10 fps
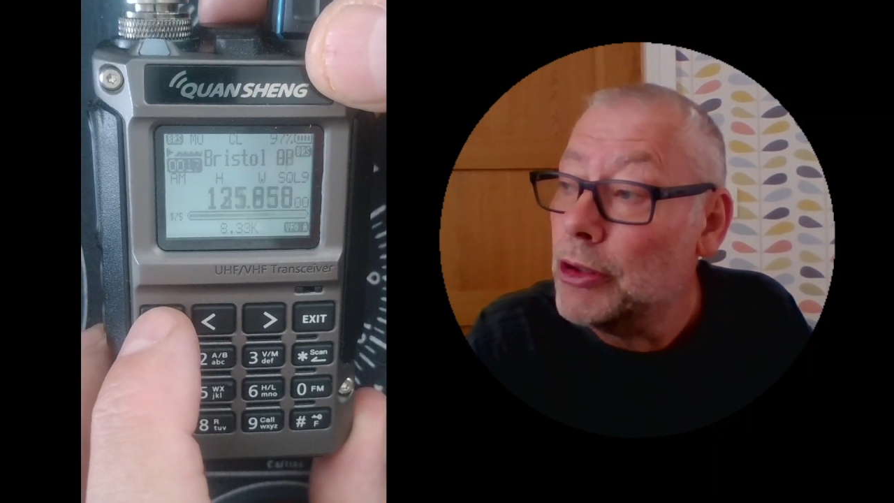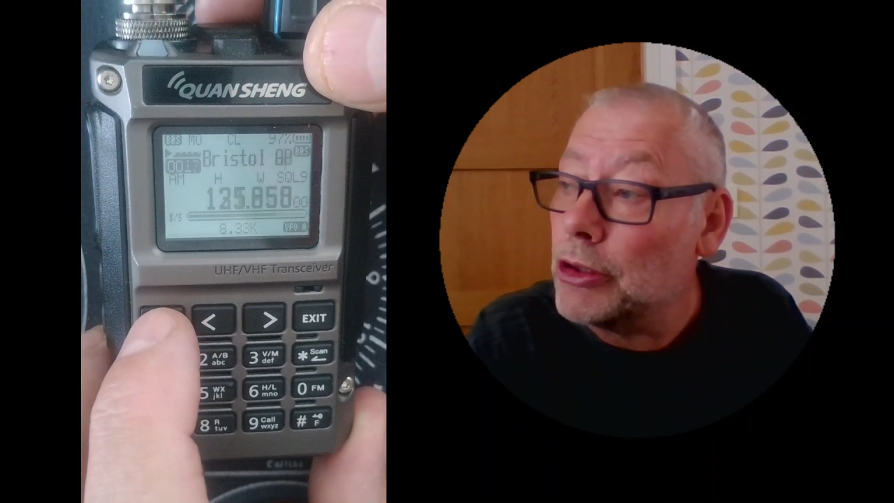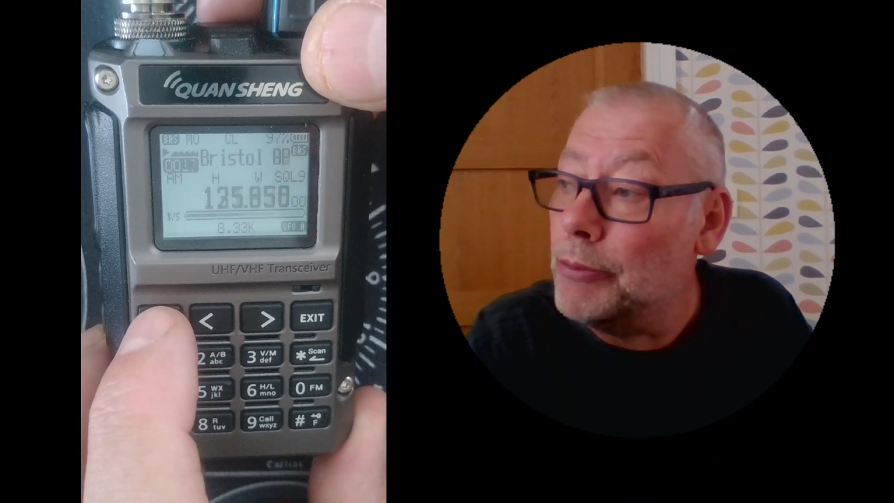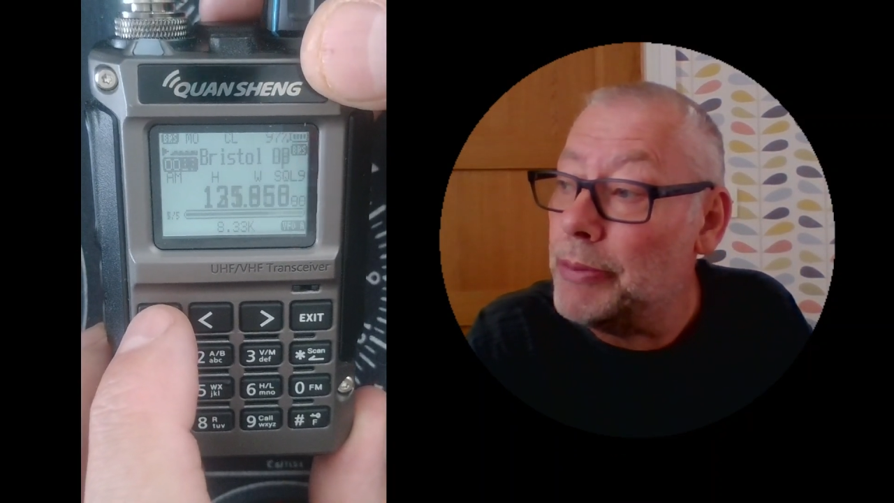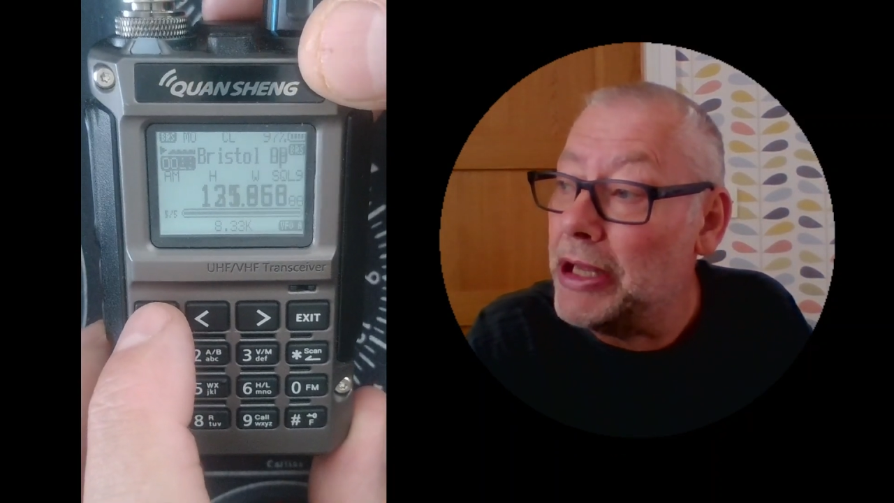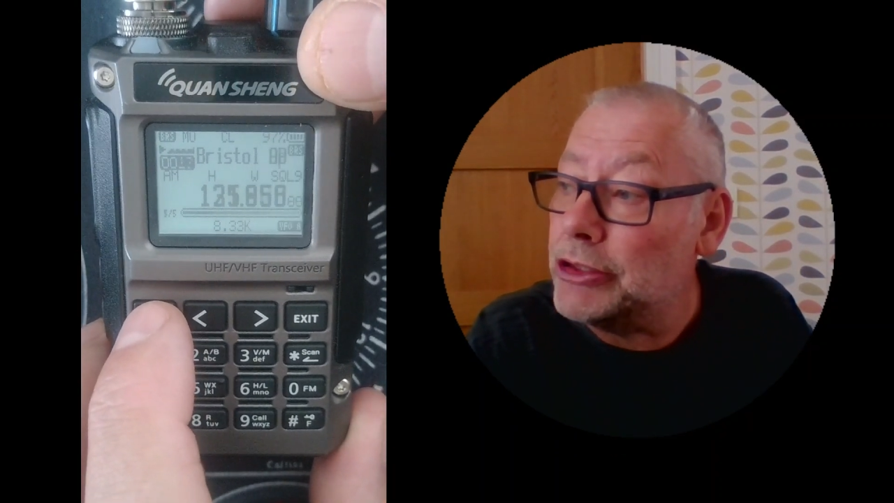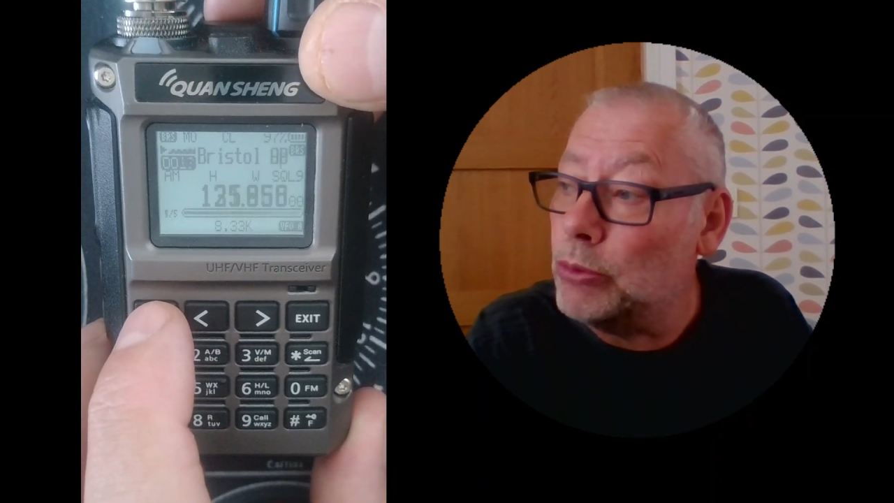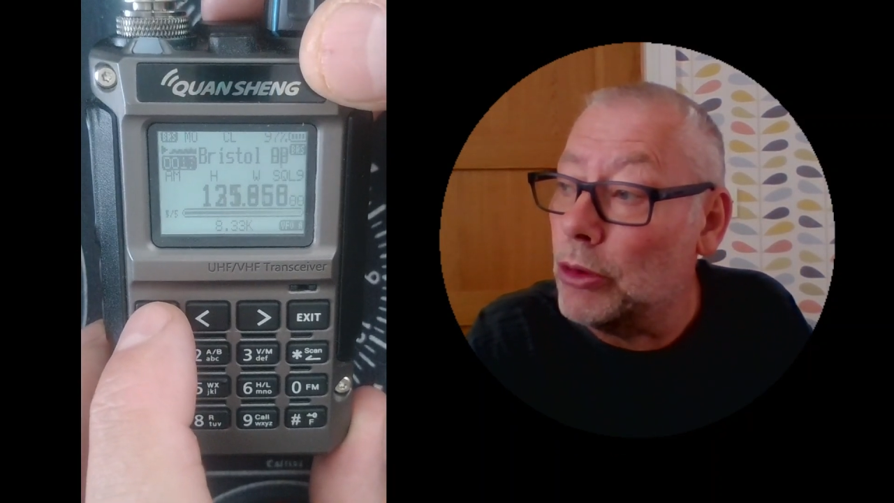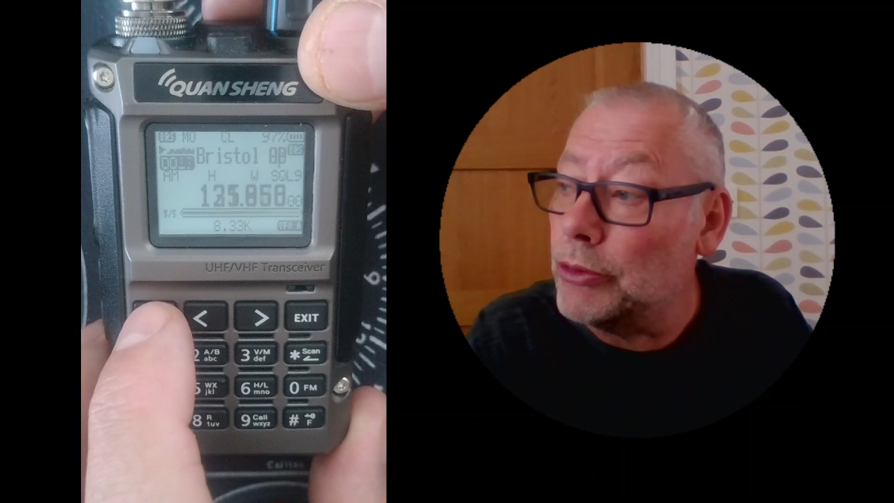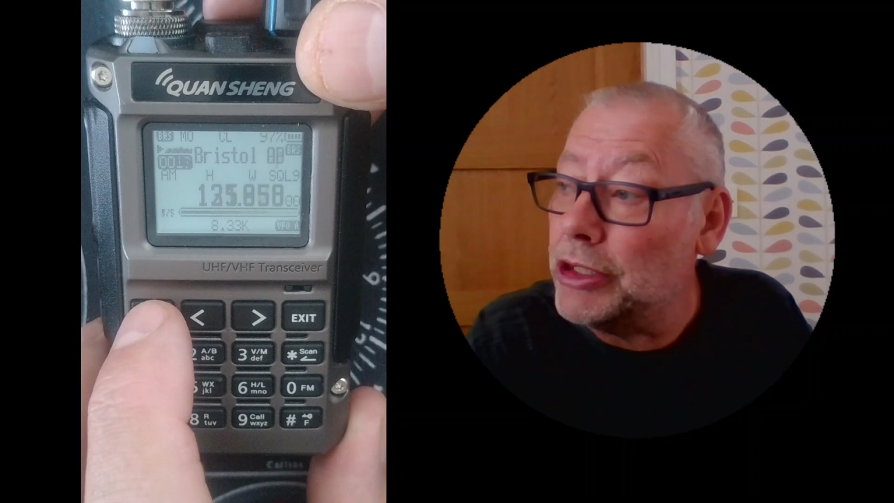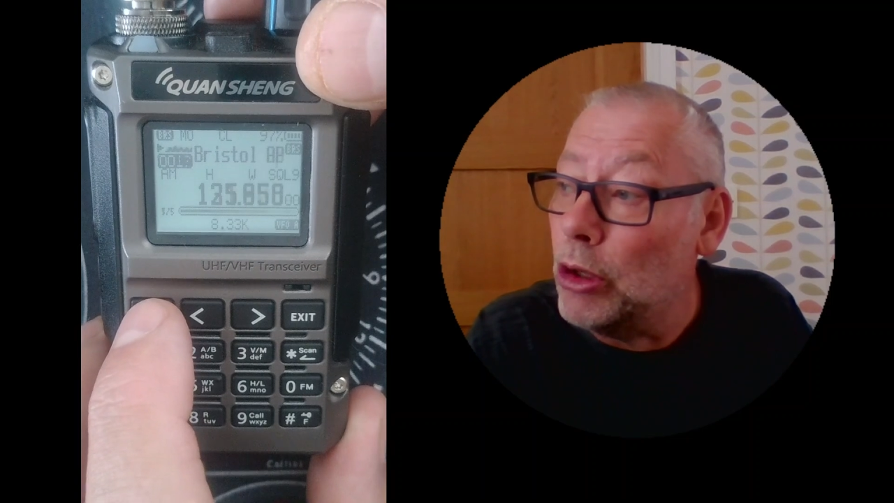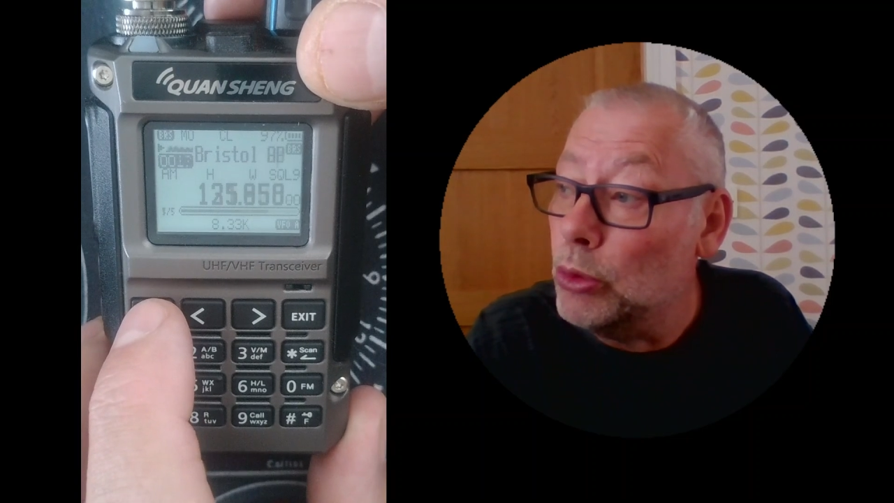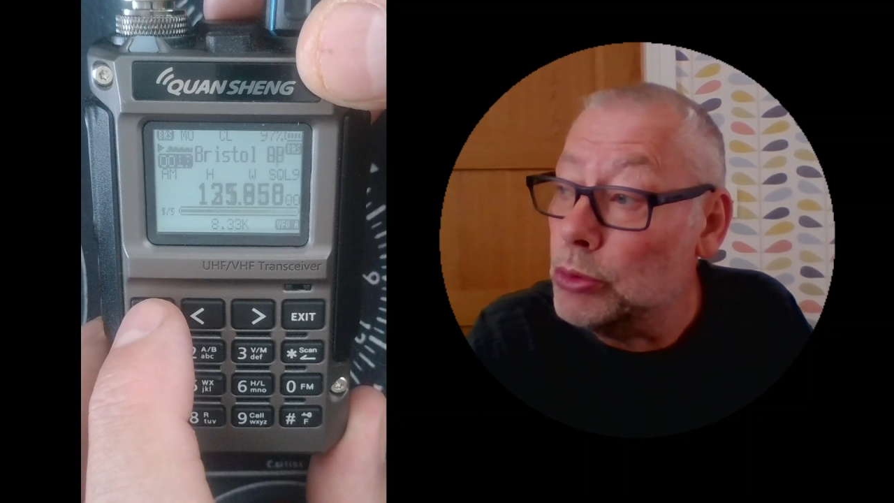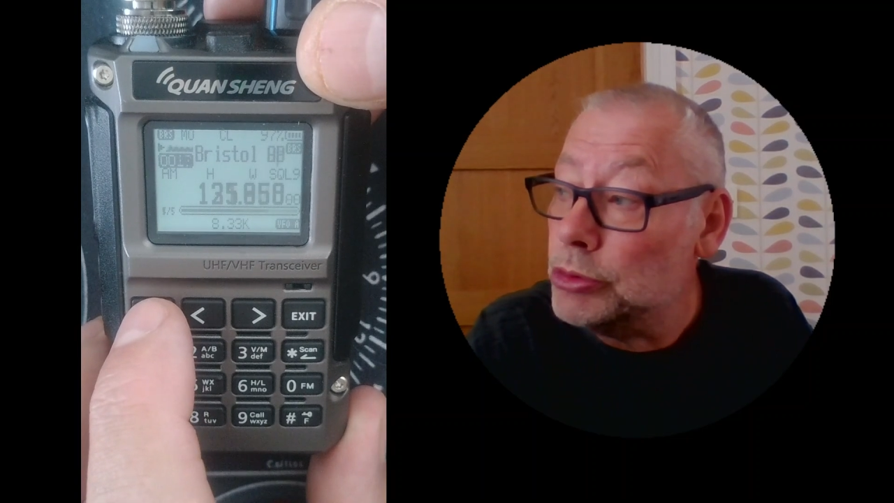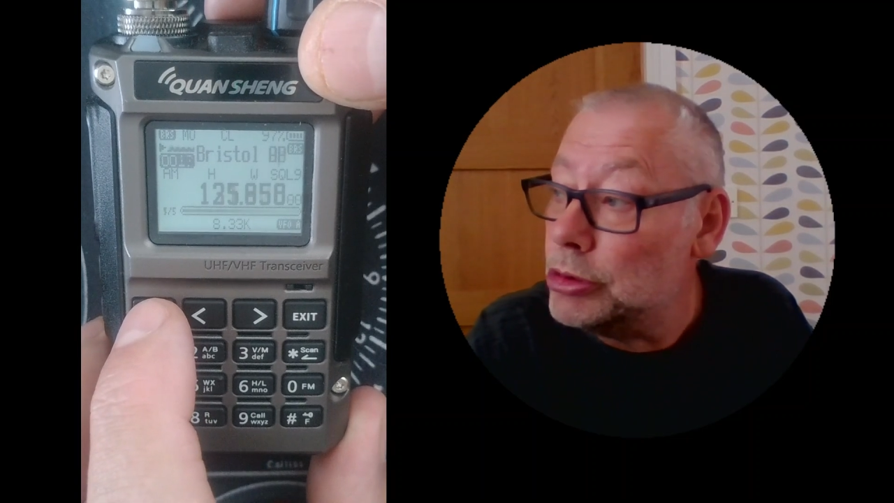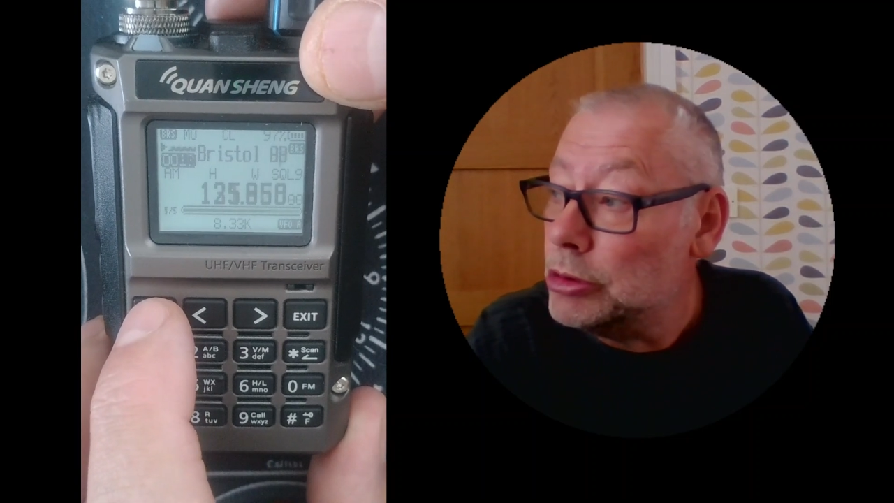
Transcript: compared to what the old